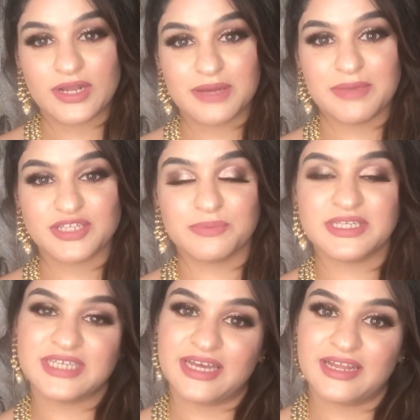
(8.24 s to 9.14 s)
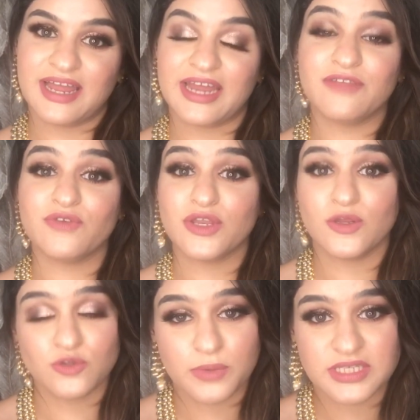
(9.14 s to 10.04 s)
back to my channel, and if you're new
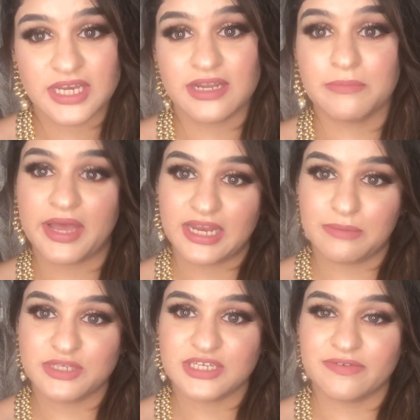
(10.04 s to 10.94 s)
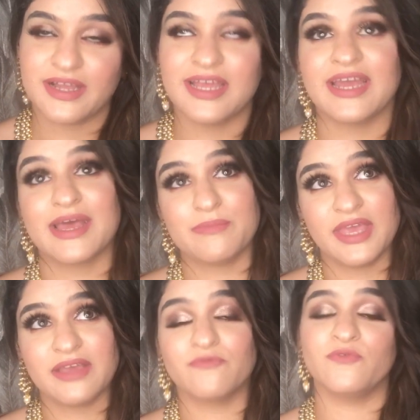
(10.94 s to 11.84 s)
to my channel, my name is Shivali and I make
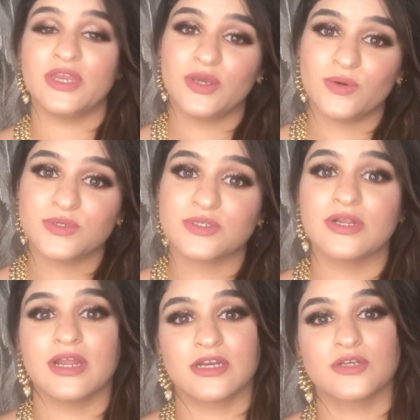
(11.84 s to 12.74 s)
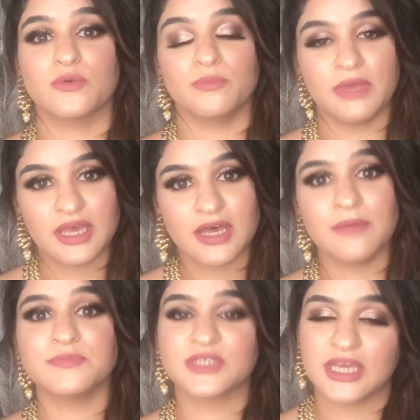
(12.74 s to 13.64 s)
videos related to
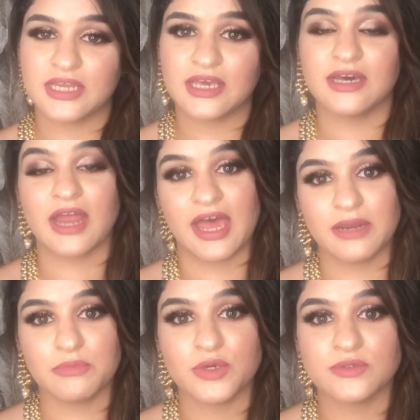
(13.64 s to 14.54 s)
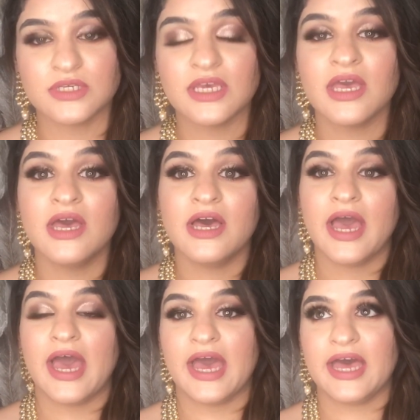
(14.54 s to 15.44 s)
makeup, skincare and beauty.
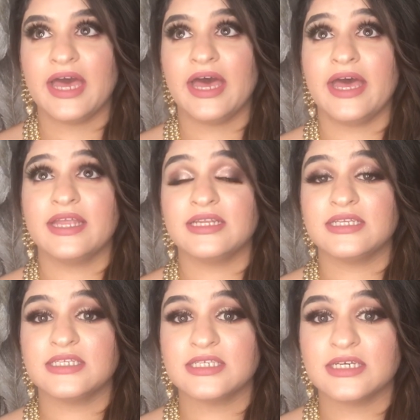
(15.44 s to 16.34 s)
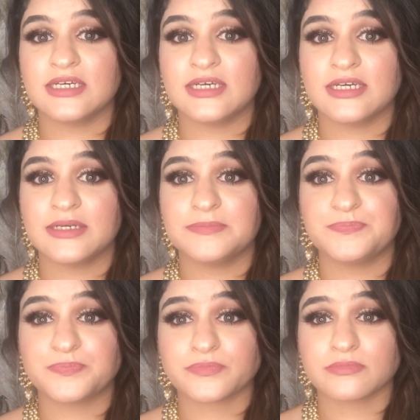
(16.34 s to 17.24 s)
And
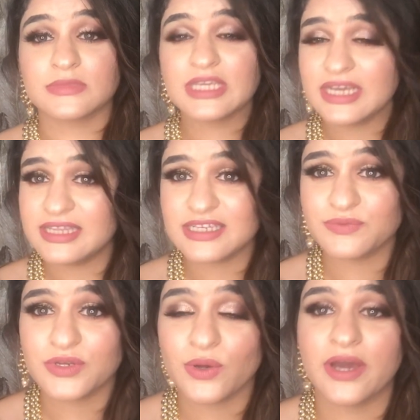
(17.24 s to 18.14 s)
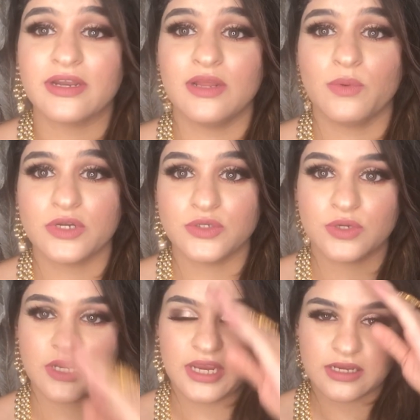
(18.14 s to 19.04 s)
in this video I really wanted to
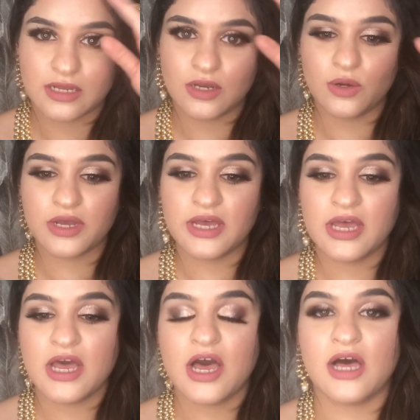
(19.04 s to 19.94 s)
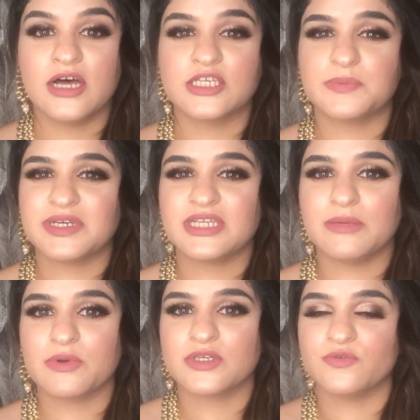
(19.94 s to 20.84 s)
create a look, especially
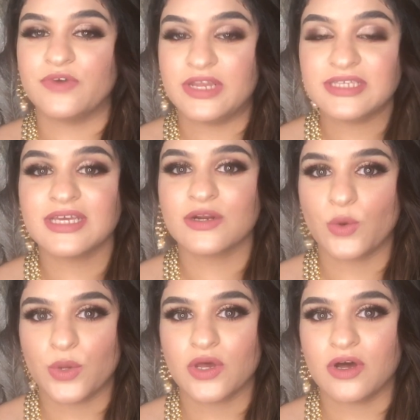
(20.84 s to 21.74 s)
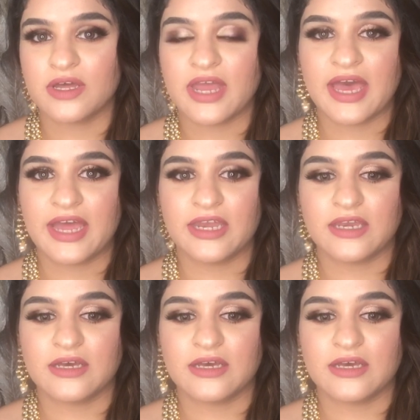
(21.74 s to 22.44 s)
because weddings are going on, and